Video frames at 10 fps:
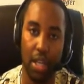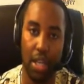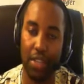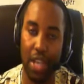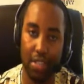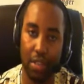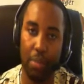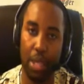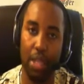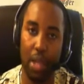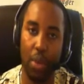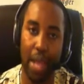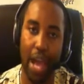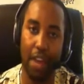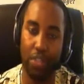it doesn't mean that we
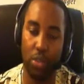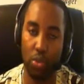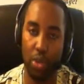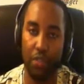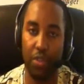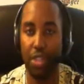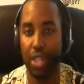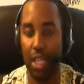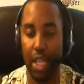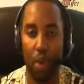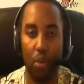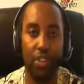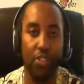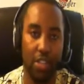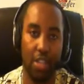have to do everything that we
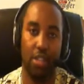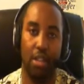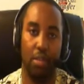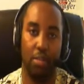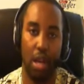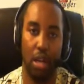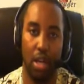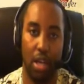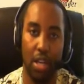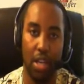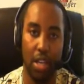see in America.